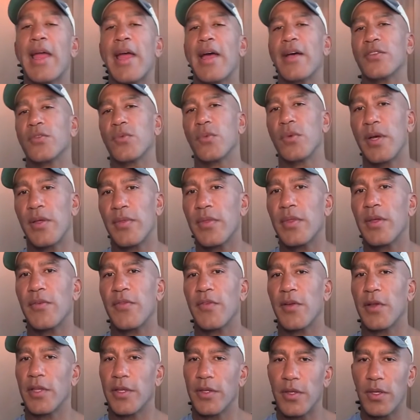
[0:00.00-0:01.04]
Planet has one.
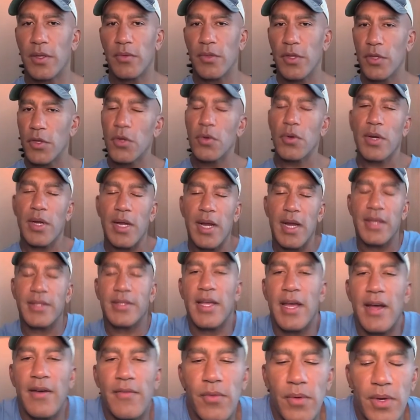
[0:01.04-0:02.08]
They're fairly new. The newer
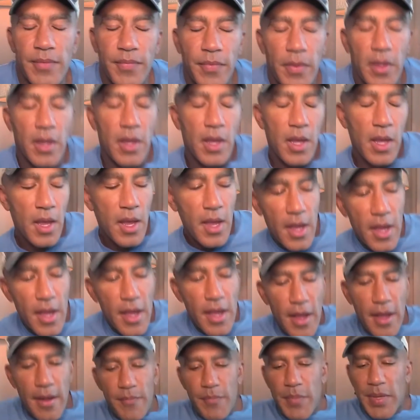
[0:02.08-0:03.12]
guys have one.
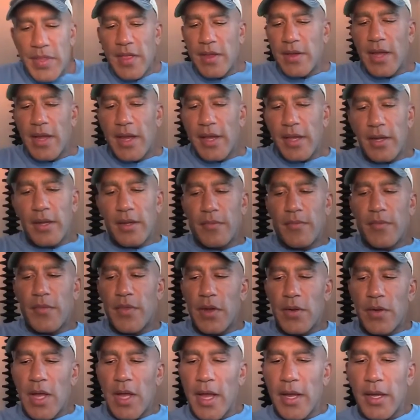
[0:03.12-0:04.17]
But they're not gonna.
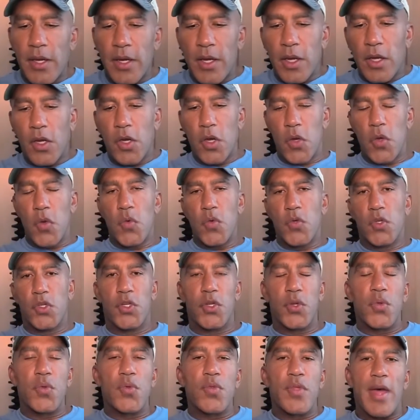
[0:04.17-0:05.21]
They're not gonna go
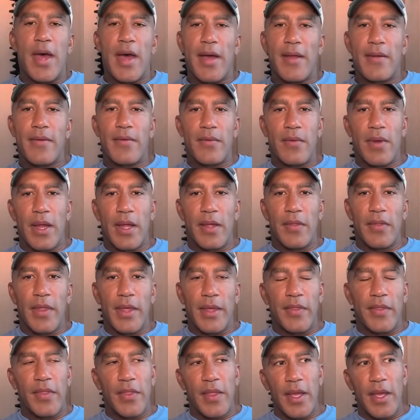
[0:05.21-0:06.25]
do that, right?